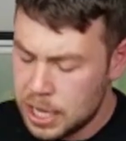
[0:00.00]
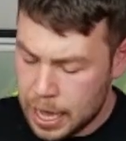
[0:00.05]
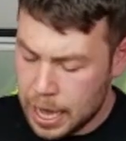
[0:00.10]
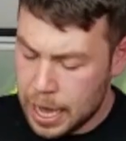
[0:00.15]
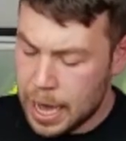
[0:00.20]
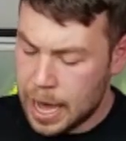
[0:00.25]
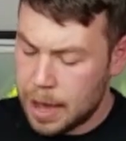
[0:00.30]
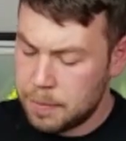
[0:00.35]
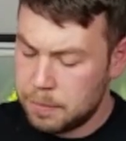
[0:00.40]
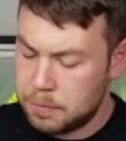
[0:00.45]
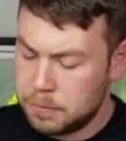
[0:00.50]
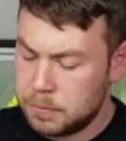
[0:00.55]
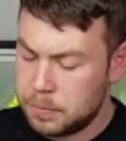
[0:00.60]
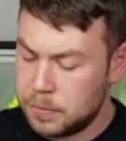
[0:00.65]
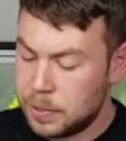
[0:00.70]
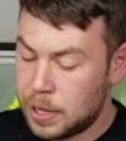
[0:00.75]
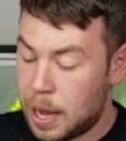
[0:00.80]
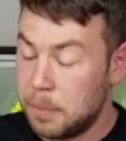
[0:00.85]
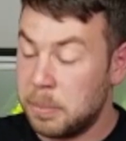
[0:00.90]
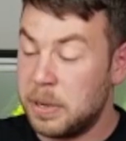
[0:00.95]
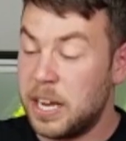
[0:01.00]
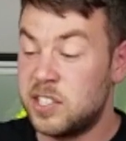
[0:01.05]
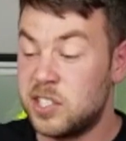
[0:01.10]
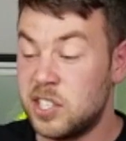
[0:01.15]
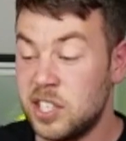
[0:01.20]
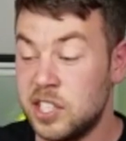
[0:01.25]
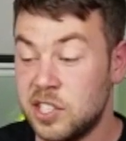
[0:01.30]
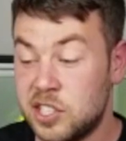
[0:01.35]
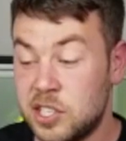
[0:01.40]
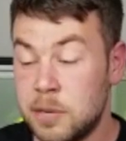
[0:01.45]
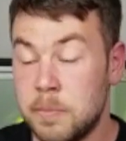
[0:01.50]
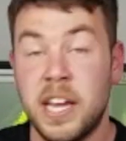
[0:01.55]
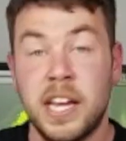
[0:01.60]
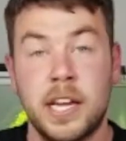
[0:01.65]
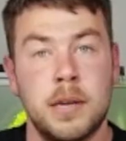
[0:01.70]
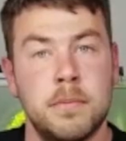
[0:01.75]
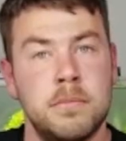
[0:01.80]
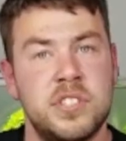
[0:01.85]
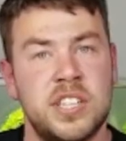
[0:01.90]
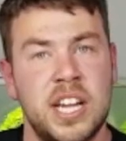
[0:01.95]
I'm guessing it's to
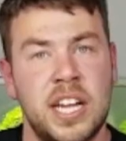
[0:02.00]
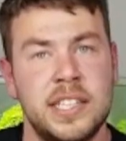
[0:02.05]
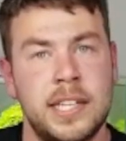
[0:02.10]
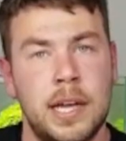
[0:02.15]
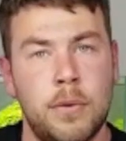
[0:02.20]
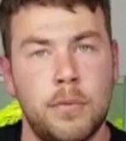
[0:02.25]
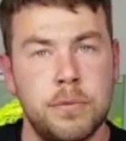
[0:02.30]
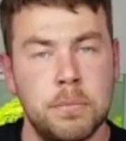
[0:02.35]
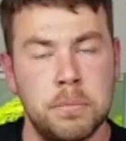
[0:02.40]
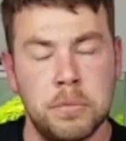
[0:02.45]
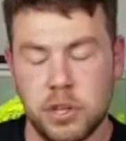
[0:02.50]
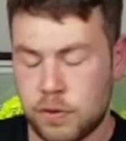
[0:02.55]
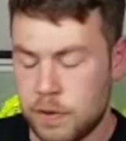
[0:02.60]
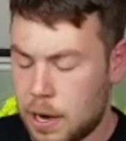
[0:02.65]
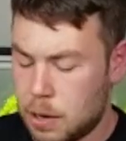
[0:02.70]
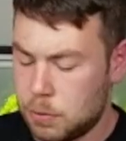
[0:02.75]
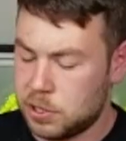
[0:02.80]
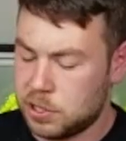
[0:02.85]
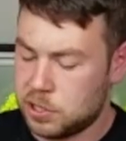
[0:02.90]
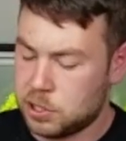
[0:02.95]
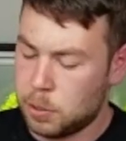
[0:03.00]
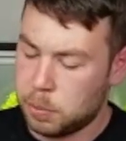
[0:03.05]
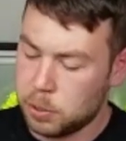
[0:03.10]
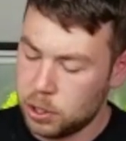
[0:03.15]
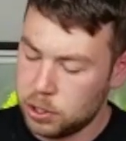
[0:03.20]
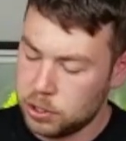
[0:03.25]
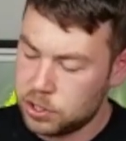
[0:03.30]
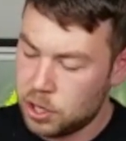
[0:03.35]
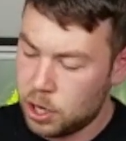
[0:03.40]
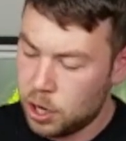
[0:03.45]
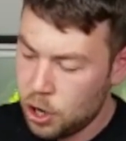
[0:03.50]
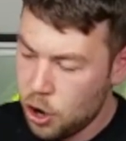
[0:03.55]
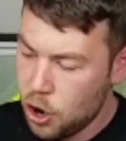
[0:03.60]
make them stand out from the crowd, I suppose.